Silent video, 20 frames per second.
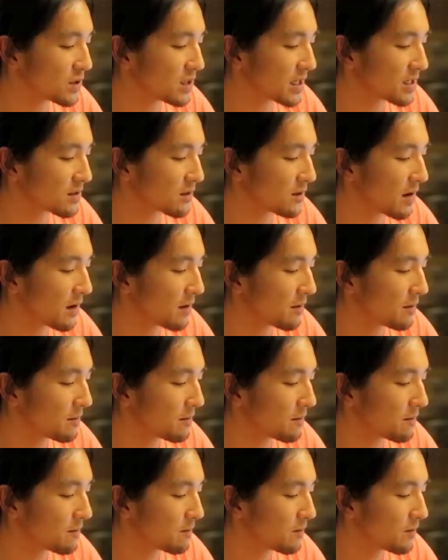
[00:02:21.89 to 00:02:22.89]
your sticks around.
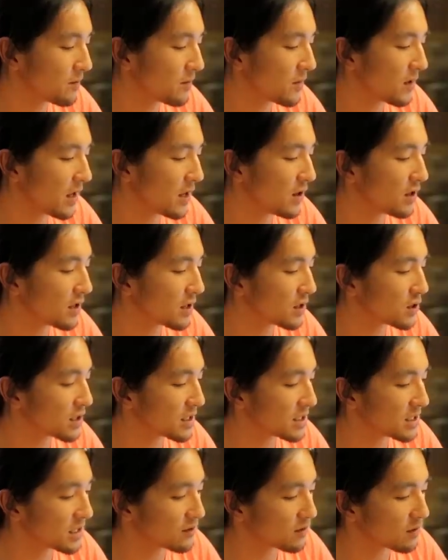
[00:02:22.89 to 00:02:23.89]
And you can
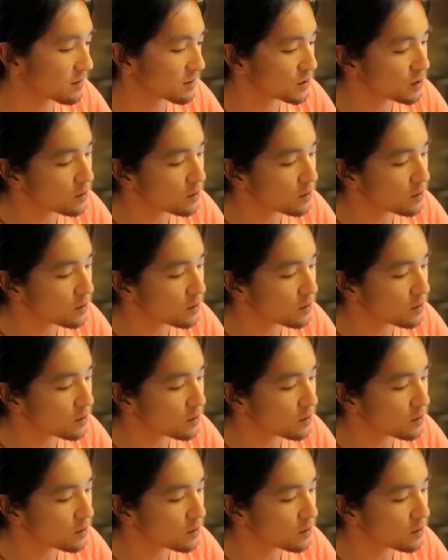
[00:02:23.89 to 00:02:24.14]
adjust this from